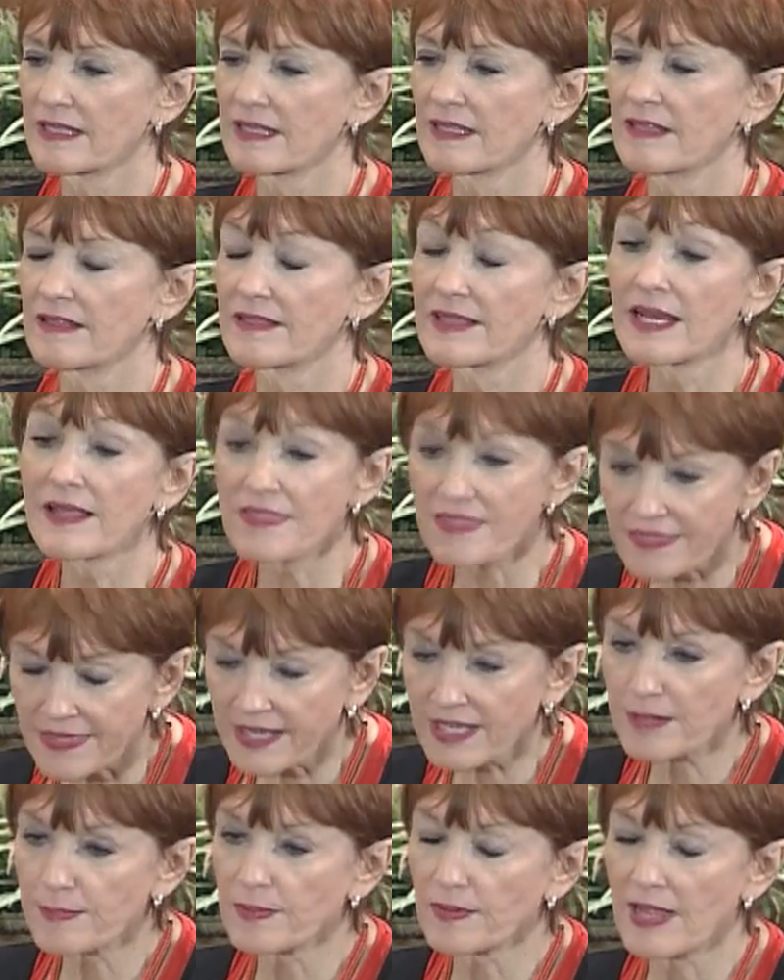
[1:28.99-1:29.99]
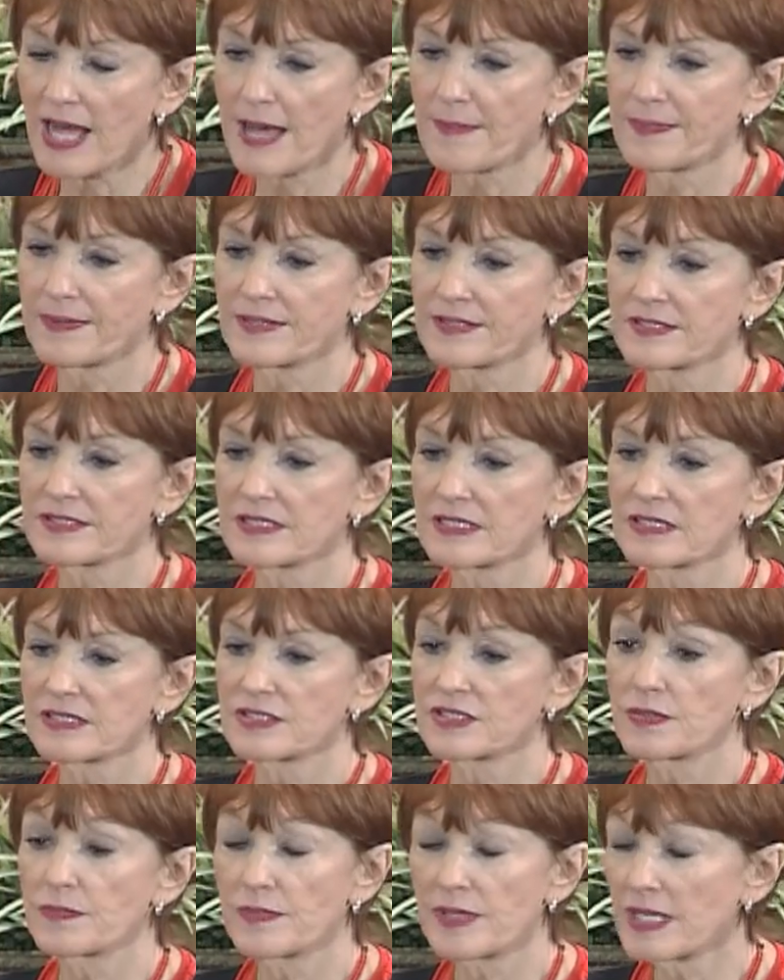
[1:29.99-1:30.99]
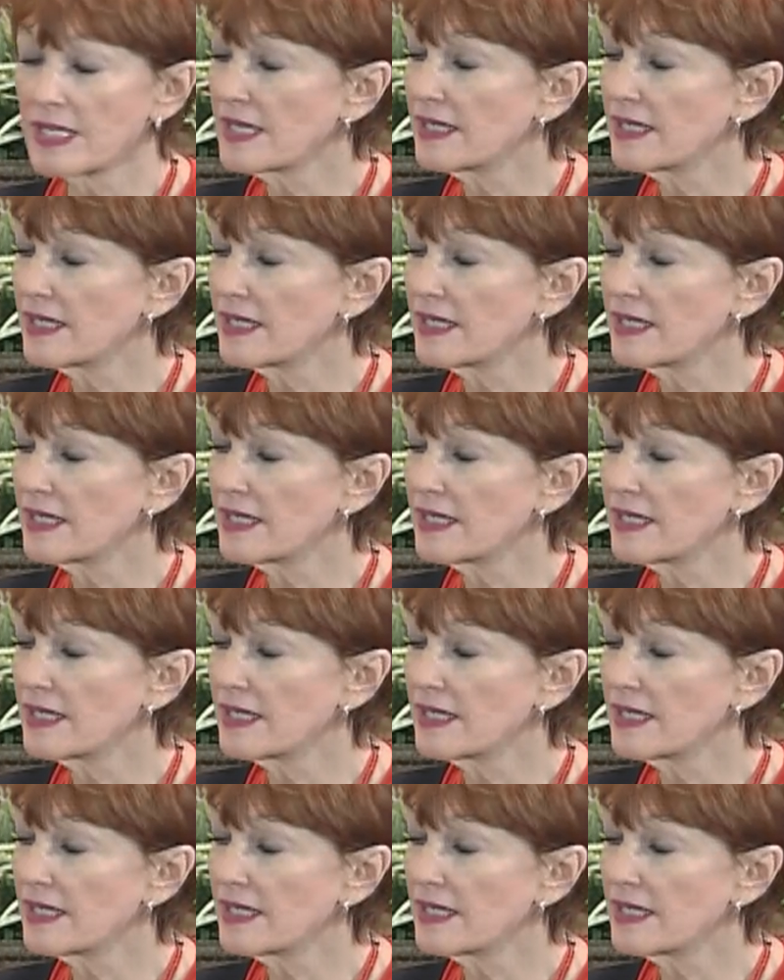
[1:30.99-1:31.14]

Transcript: the unthinkable happened to me,